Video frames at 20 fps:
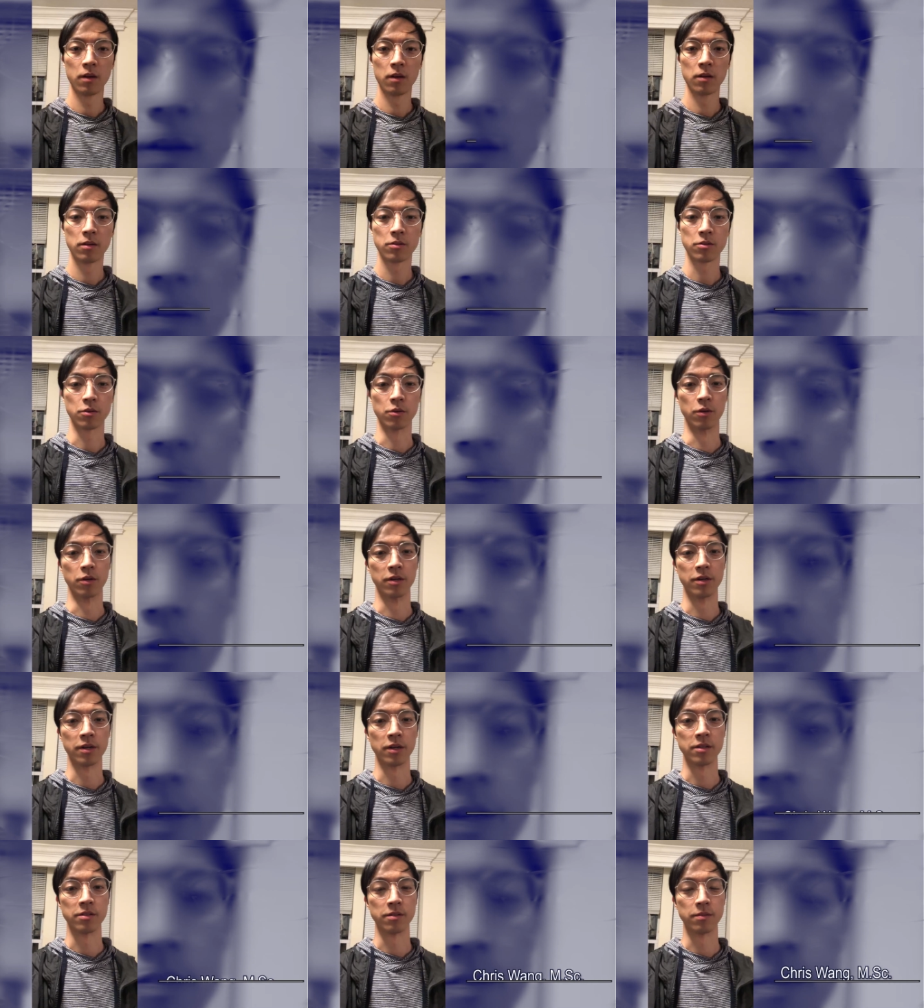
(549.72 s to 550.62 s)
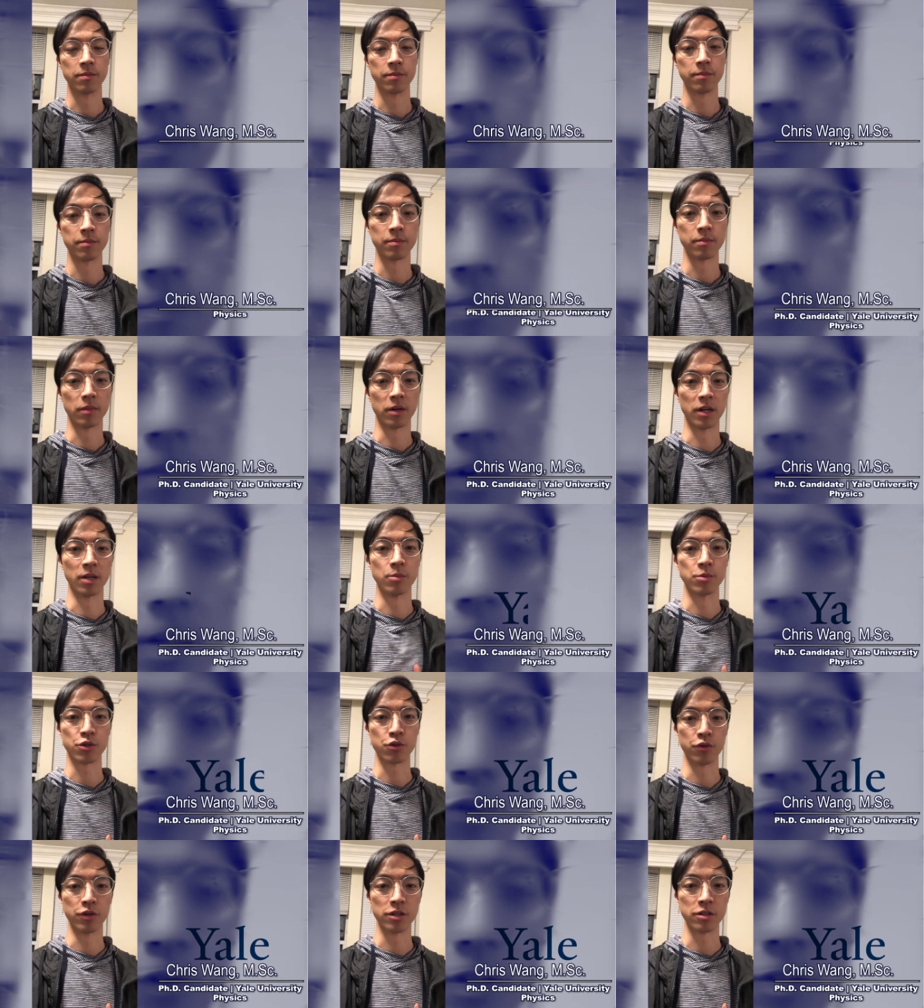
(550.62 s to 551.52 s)
What's going on, Tyson? My
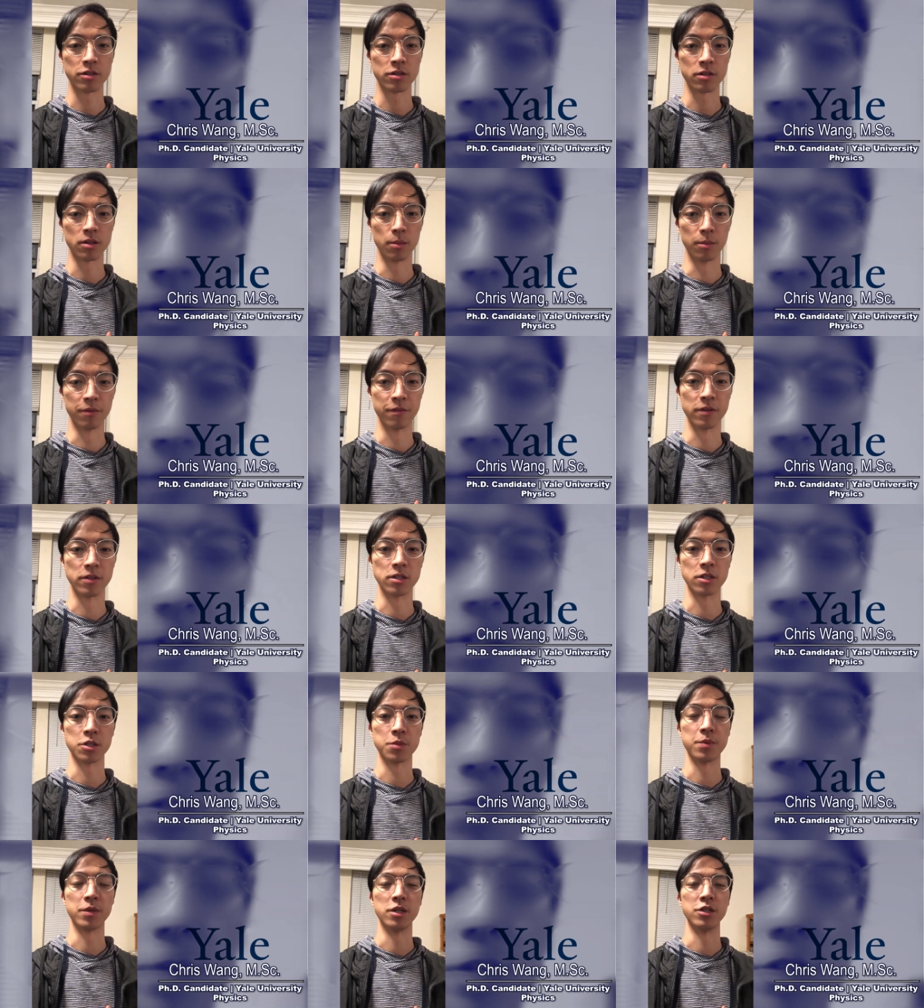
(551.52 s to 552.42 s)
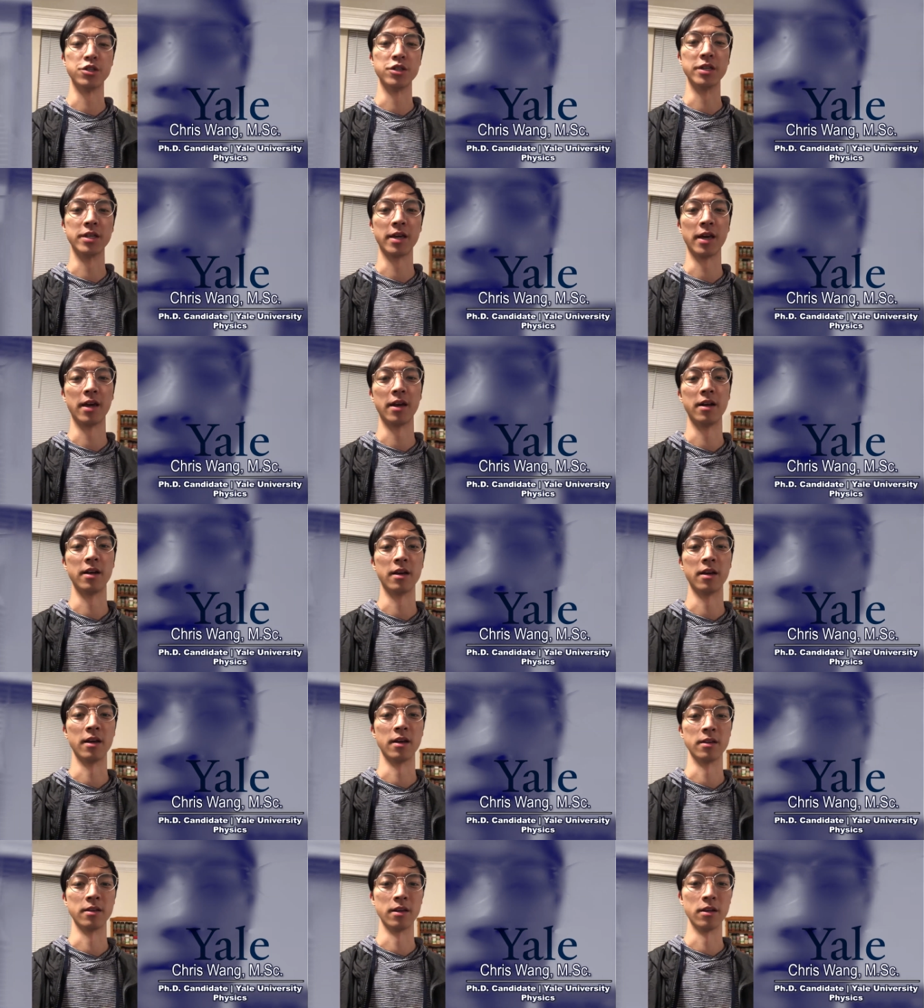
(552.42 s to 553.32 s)
name's Chris. I'm a physics PhD candidate
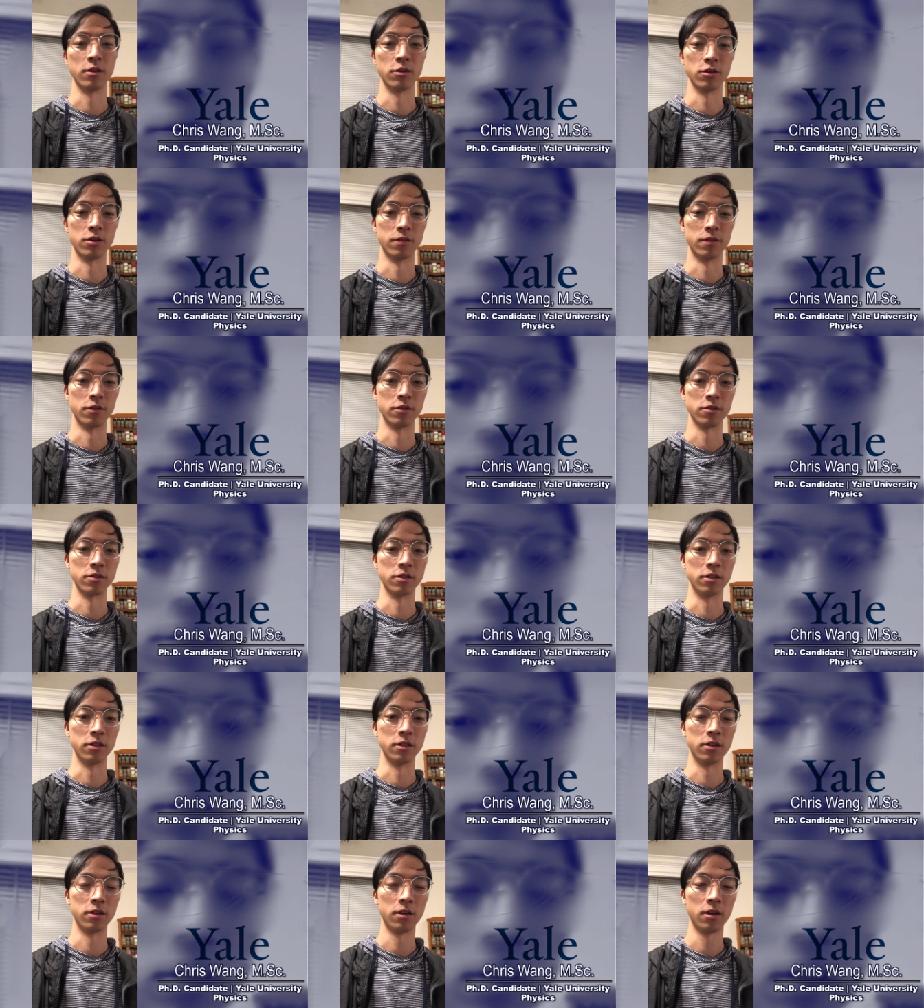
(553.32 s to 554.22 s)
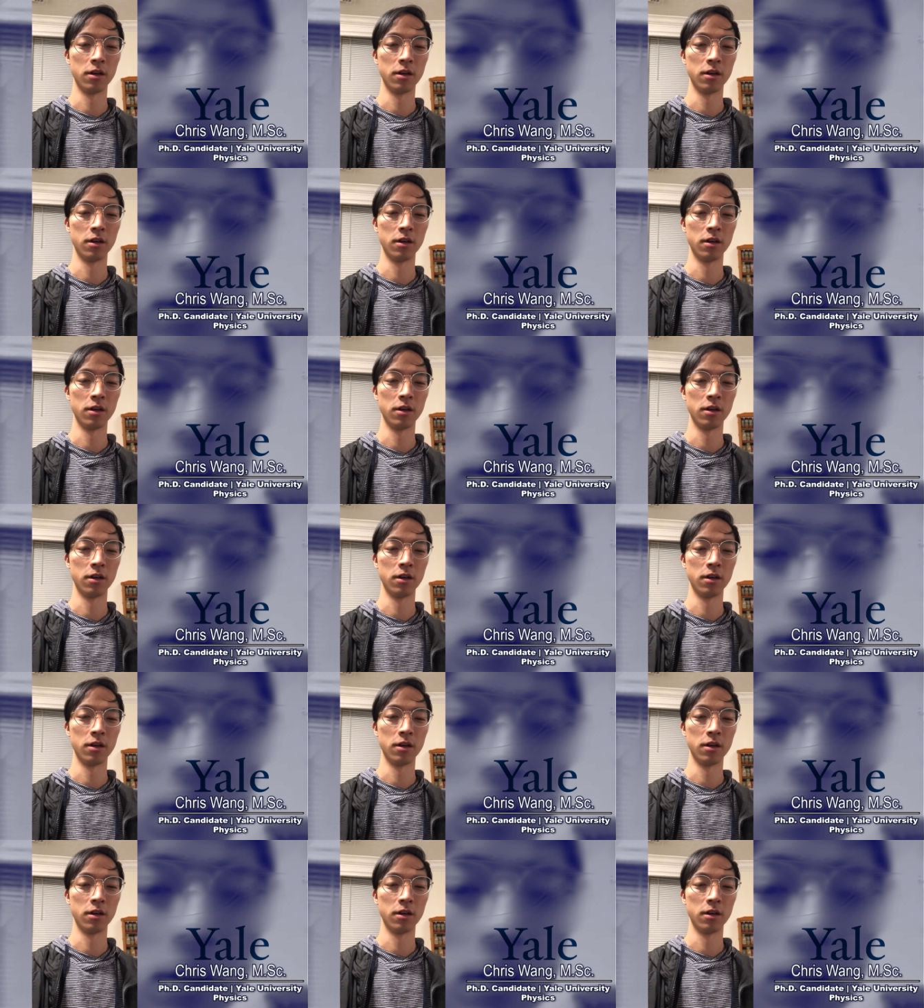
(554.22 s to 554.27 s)
at Yale University.